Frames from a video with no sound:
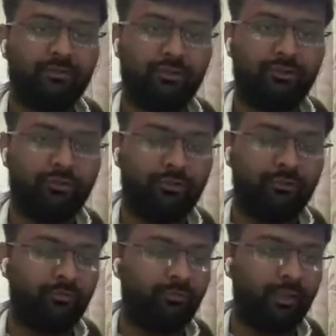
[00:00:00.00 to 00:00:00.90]
So
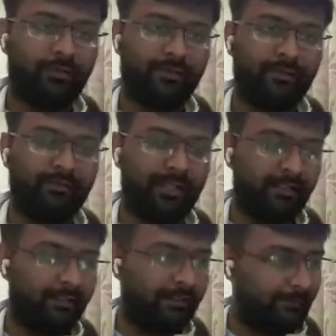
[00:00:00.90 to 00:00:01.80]
whatever
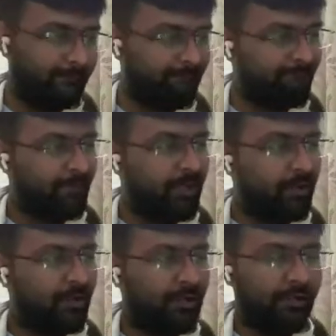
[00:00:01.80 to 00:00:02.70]
that
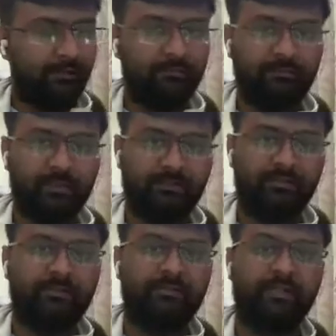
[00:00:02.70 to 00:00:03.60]

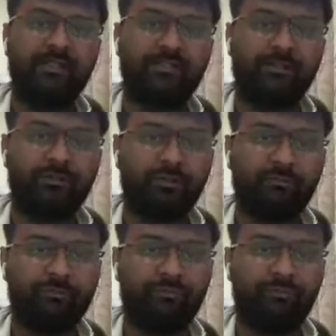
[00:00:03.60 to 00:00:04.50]
the suggestions or
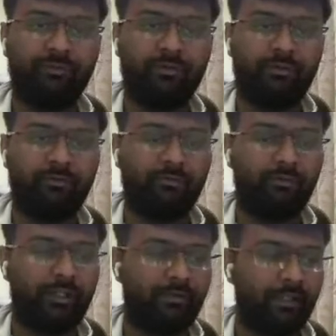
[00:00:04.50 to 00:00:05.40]

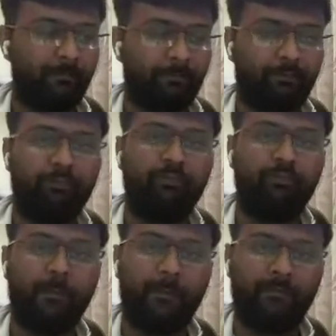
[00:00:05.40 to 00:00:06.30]
whatever the
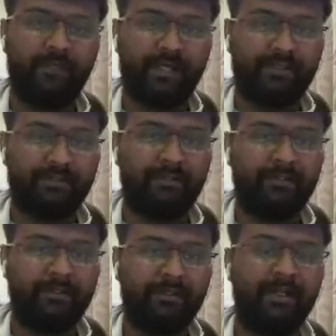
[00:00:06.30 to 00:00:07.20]
pop-up here and
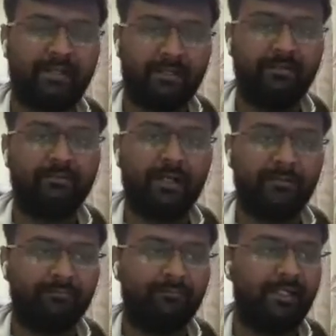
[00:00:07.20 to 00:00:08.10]
thing,
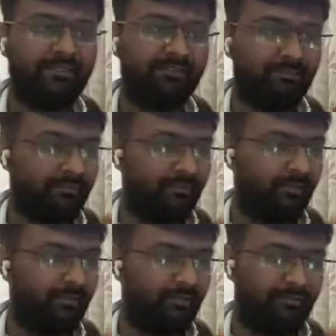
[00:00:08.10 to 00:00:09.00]
it is
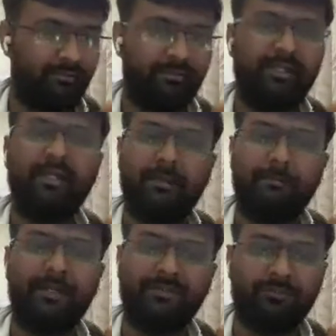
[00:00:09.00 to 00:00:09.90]
really
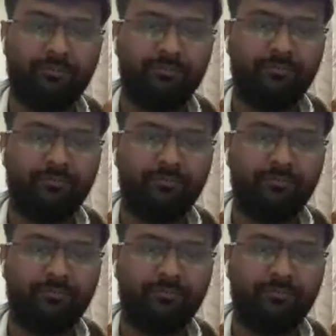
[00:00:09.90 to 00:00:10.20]
impressive.